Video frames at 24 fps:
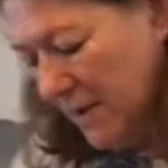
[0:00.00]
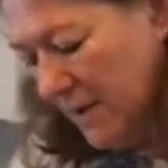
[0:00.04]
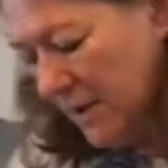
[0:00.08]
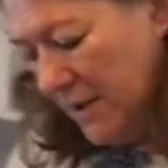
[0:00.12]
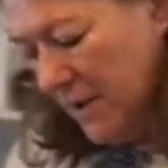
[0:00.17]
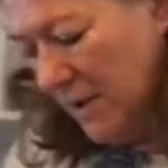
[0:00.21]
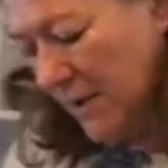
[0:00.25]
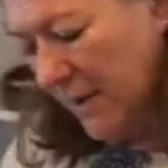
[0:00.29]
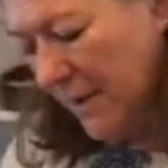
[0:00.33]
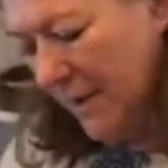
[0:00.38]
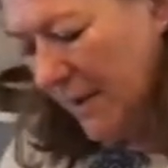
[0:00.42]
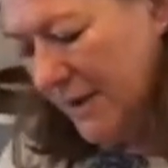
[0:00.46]

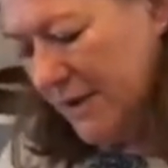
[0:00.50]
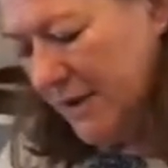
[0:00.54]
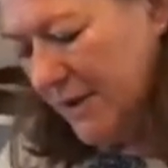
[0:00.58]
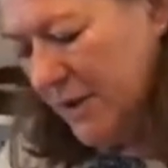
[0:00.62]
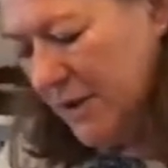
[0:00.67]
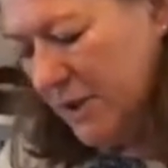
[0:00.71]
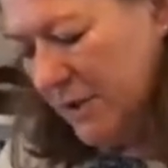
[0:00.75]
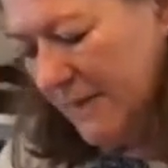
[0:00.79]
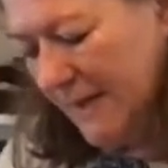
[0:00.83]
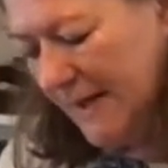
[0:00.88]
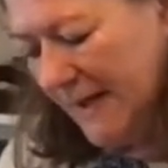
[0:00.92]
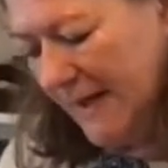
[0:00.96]
So we want it
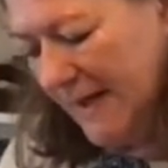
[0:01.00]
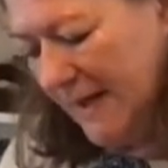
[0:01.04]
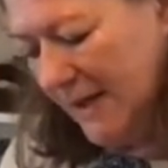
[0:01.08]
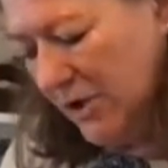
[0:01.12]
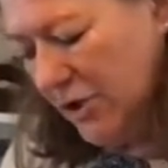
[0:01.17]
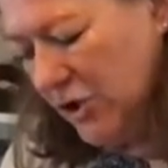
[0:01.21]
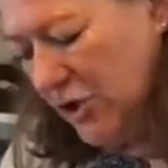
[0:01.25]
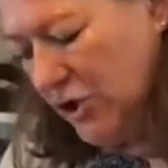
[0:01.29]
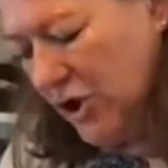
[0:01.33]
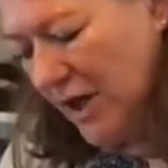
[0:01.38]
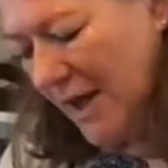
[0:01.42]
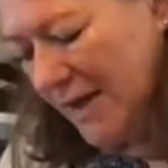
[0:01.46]
to
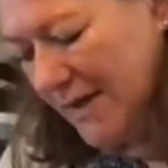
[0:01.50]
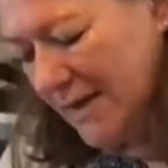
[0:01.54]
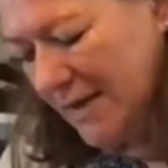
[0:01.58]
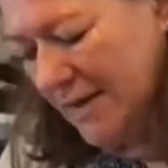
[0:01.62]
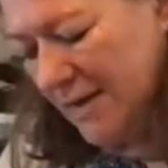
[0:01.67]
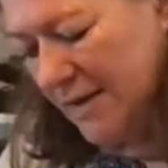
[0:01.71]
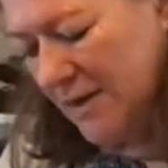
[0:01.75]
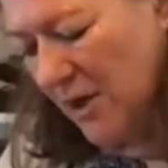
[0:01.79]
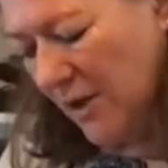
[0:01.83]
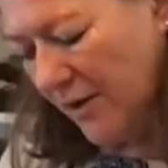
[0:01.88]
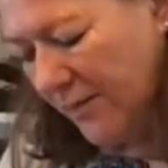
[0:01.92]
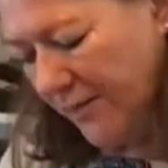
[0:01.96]
be just
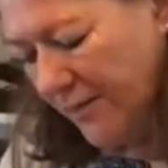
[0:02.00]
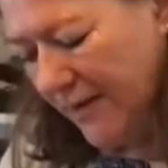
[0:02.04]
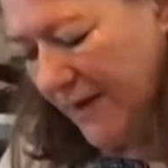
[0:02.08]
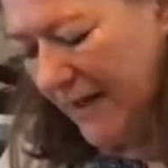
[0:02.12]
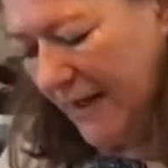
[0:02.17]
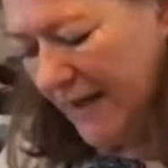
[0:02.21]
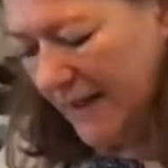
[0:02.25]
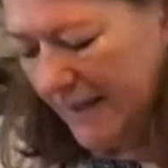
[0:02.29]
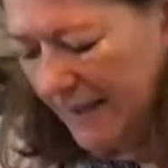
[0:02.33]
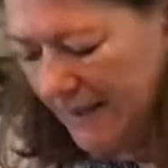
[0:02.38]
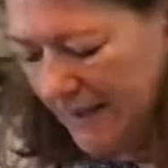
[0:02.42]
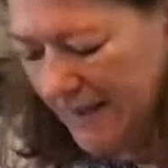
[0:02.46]
softening
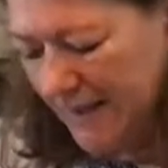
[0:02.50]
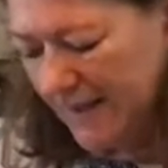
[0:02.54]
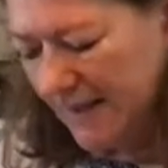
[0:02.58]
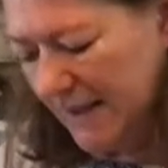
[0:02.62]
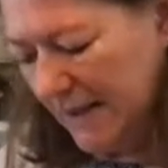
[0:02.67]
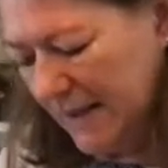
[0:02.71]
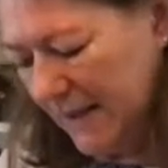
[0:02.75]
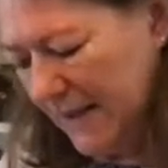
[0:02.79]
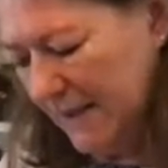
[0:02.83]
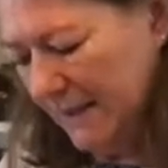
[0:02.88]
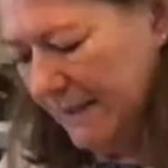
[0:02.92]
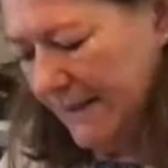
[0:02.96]
and a
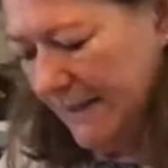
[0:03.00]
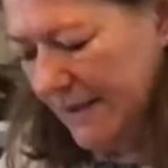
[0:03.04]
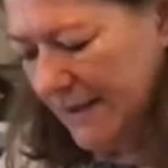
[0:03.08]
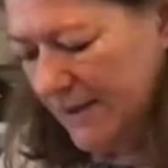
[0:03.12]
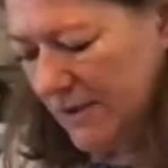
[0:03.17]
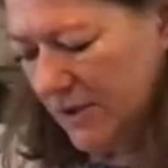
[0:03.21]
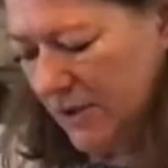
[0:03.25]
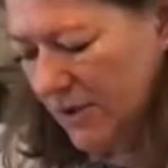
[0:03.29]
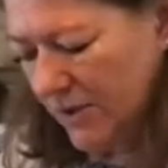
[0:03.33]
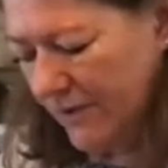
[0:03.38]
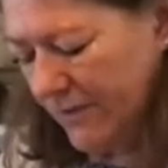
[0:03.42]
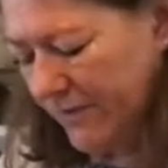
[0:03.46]
little bit
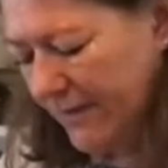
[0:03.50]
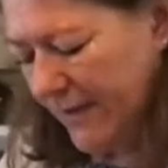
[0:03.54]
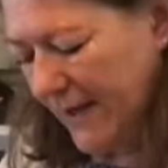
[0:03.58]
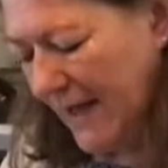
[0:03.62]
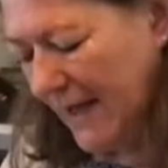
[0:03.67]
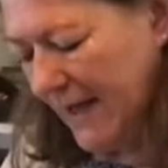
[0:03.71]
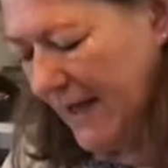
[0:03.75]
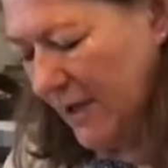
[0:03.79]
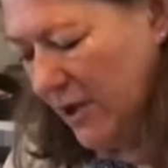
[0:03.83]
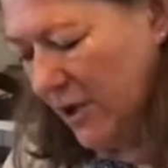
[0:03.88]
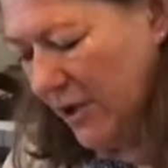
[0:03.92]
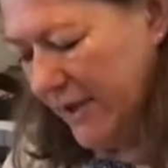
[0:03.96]
sort of
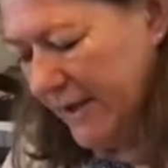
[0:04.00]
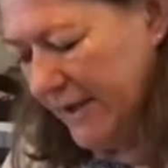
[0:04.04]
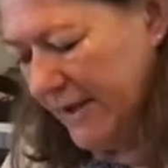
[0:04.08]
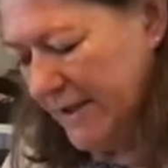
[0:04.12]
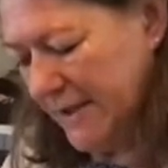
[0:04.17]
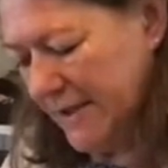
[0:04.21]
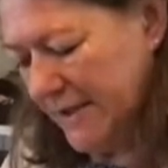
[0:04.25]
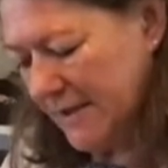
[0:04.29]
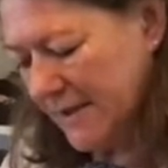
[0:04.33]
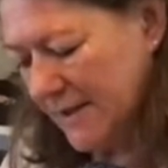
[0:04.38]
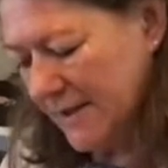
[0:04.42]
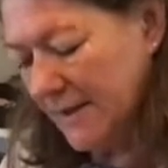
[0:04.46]
color on
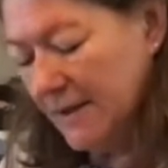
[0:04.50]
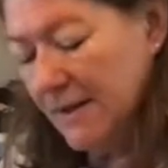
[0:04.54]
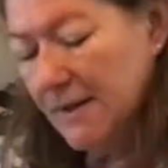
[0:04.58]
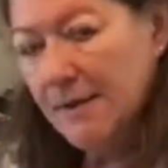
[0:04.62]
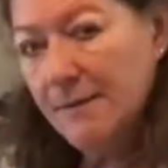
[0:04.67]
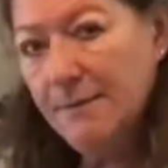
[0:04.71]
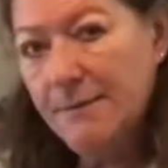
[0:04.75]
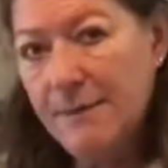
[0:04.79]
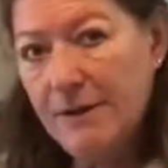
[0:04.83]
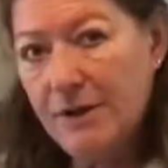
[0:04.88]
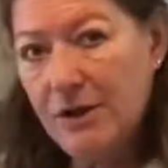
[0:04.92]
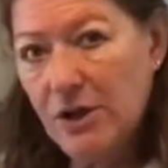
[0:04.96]
it,
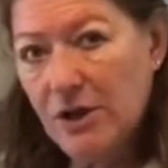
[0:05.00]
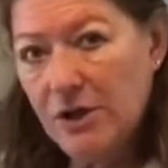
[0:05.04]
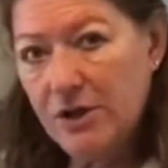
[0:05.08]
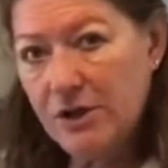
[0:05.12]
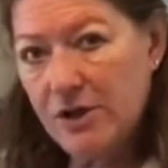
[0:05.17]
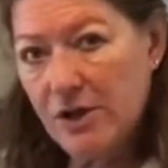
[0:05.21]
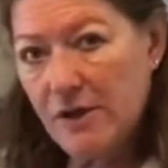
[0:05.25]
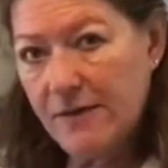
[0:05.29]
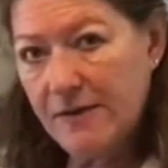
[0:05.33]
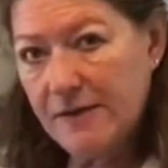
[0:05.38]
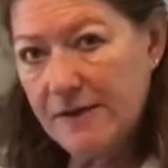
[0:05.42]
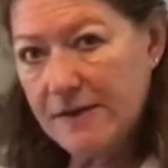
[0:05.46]
but
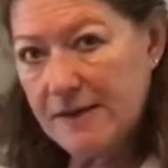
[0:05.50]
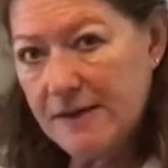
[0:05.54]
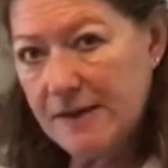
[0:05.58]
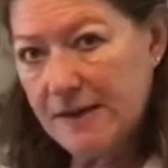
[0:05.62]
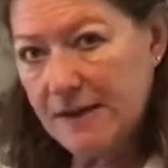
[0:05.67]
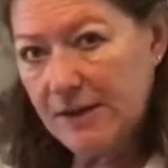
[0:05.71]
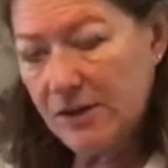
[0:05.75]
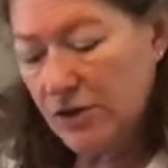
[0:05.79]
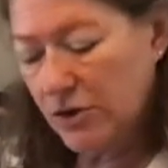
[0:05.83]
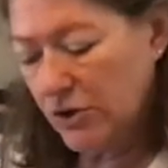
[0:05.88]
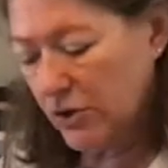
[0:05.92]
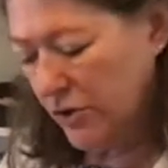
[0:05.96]
not
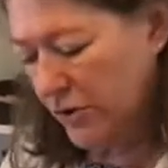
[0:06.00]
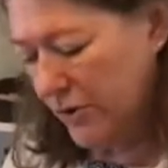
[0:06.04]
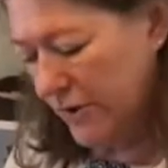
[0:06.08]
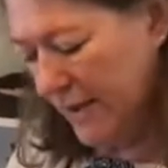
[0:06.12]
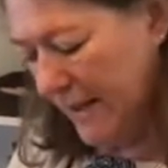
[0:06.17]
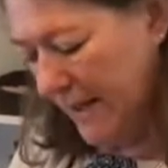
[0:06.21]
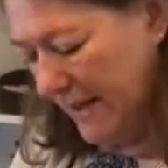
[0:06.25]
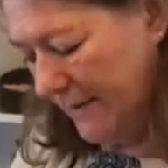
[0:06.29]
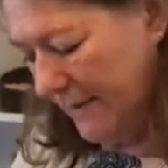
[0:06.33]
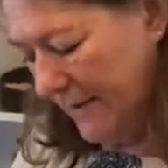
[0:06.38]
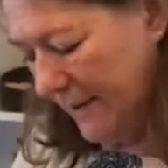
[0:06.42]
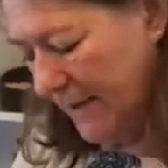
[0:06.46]
obviously too
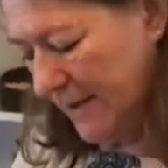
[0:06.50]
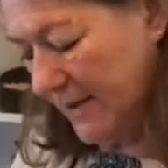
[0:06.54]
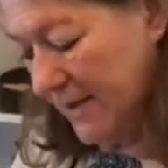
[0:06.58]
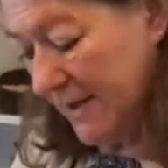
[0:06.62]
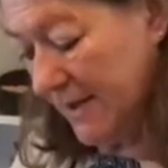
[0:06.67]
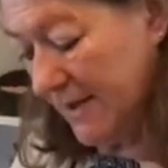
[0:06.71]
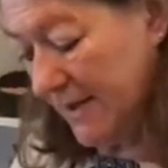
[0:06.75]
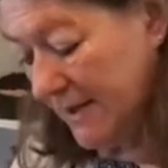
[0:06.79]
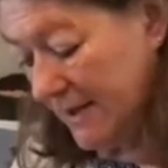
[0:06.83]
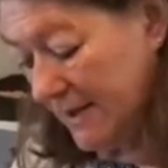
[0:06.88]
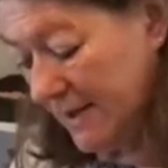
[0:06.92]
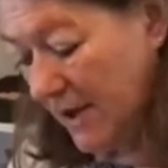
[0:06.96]
done, because
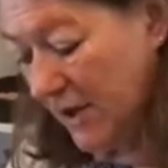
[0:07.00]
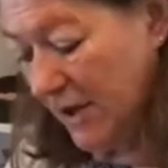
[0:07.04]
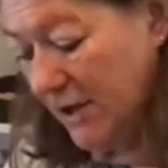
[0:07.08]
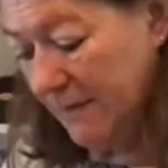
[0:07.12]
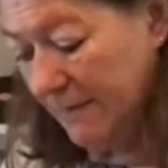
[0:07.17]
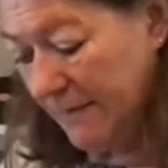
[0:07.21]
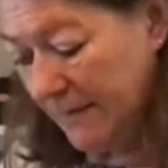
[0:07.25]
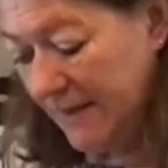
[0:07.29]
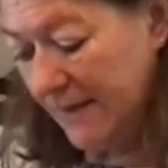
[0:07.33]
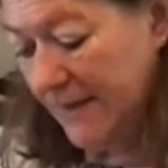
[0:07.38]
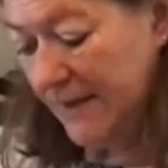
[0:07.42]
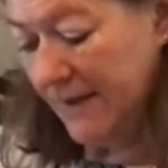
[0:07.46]
this is going to
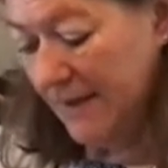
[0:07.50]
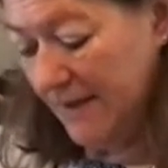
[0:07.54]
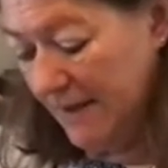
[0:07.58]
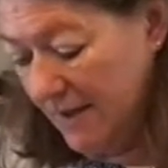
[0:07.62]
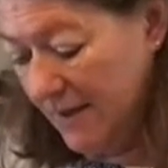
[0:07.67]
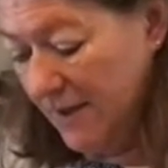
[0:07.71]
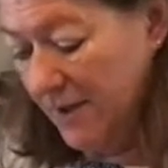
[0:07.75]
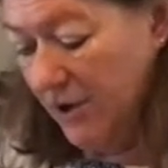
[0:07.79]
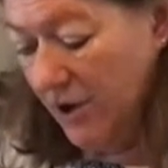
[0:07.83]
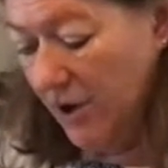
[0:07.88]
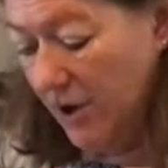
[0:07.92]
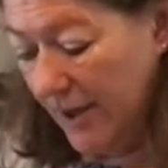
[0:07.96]
be
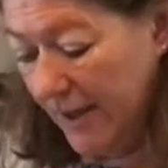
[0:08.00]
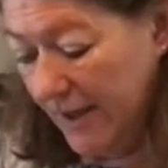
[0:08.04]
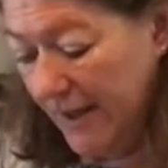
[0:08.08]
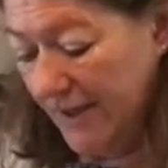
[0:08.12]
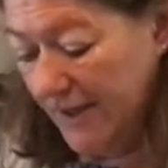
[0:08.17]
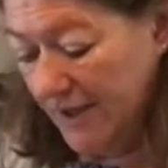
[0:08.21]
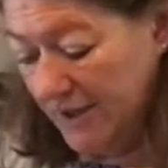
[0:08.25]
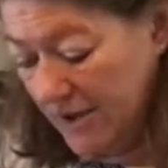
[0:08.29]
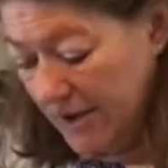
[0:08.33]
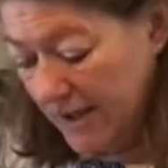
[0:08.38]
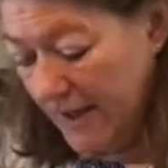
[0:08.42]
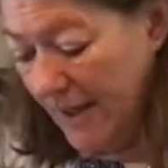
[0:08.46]
going
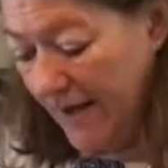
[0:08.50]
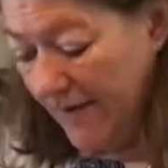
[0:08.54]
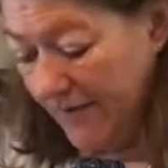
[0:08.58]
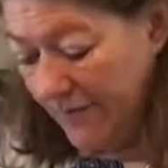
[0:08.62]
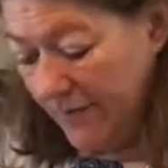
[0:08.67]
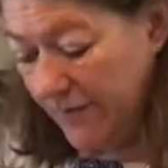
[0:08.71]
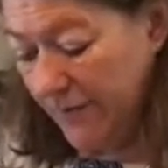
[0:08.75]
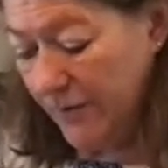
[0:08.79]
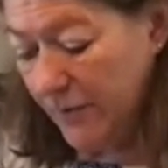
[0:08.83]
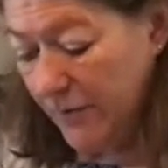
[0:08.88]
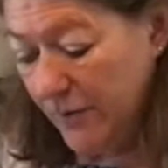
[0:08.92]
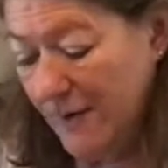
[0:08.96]
into the
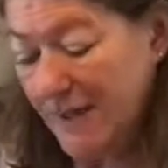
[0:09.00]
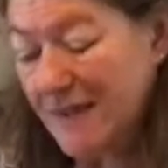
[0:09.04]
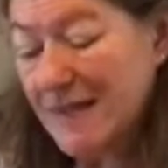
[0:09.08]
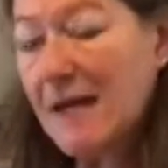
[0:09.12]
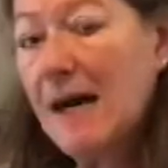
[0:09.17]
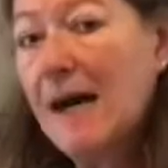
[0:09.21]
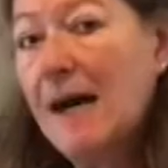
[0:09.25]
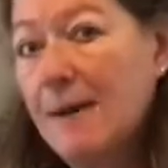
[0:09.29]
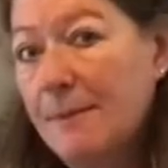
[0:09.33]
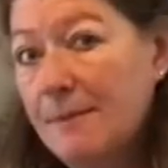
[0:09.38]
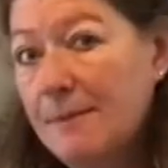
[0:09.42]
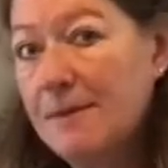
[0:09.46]
oven 3
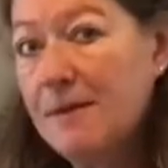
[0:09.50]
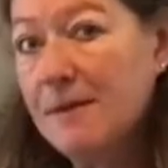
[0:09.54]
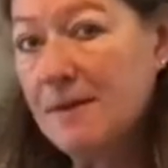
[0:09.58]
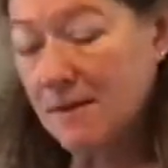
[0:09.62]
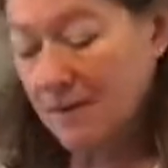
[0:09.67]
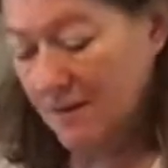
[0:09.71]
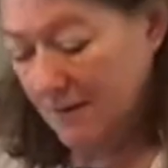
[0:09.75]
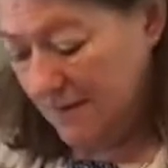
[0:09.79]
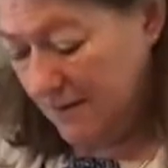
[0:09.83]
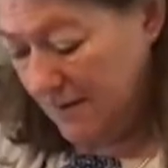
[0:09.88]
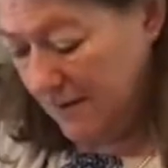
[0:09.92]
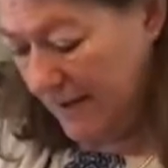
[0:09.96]
times
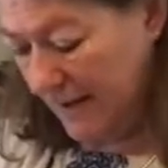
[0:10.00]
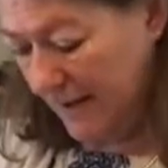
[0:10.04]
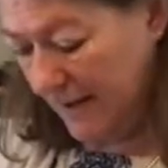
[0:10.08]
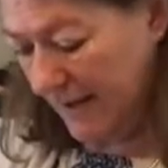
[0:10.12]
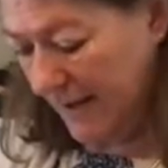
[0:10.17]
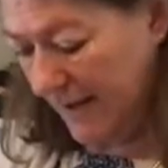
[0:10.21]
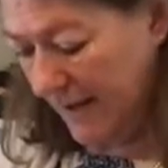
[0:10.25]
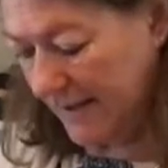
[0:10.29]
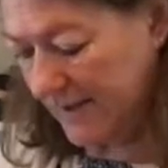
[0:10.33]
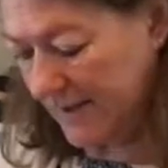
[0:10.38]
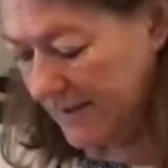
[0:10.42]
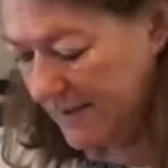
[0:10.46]
like
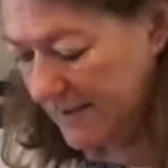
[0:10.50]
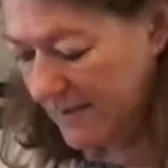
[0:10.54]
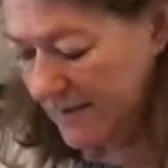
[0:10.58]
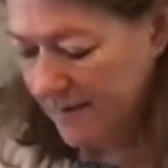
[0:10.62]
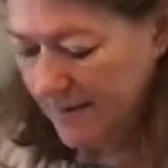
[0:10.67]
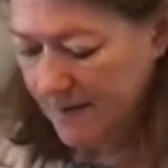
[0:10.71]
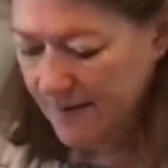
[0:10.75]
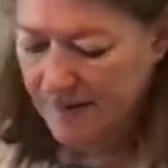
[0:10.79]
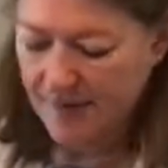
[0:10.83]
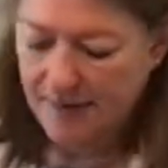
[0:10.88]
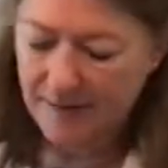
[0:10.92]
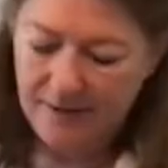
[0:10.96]
that.
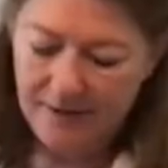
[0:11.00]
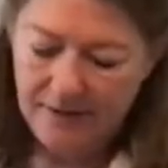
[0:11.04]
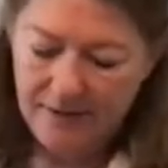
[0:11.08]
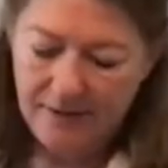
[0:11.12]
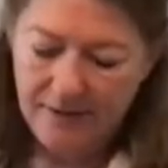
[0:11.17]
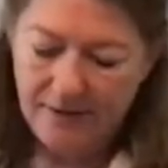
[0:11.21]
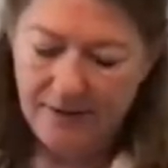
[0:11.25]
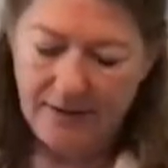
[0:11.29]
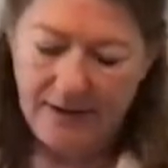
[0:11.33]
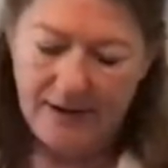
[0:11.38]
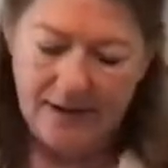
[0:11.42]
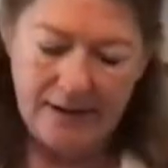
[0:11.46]

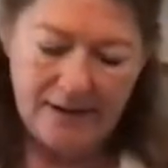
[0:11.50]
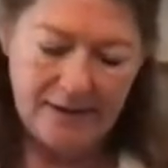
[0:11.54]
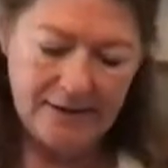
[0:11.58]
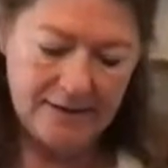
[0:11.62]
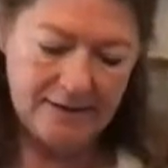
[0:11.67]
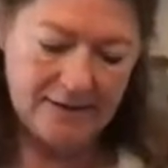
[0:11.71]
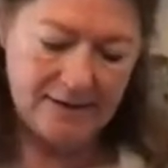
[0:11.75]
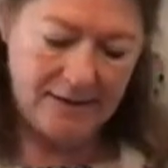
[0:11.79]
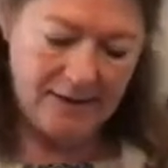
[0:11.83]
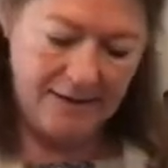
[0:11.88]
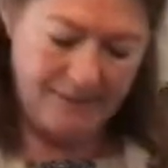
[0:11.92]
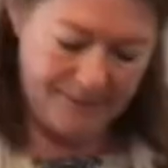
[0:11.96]
Okay, let's
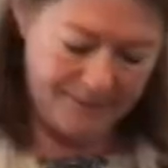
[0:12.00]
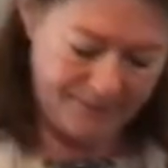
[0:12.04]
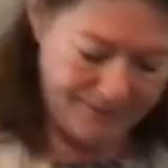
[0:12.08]
see.